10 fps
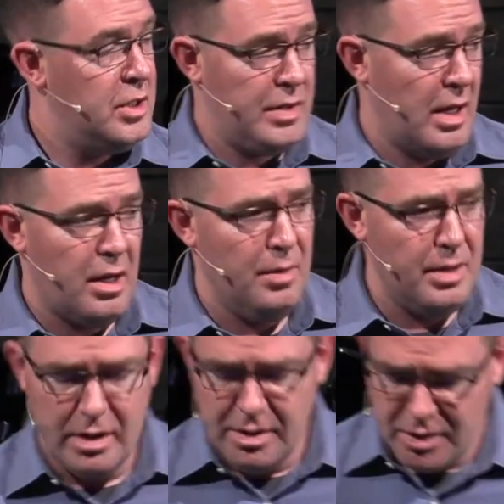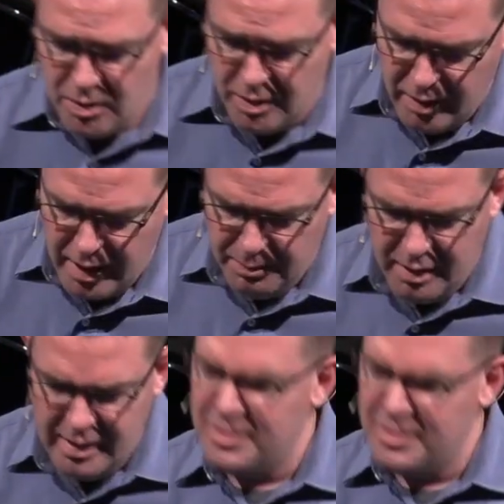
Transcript: She's like, oh, it's going great, Bart.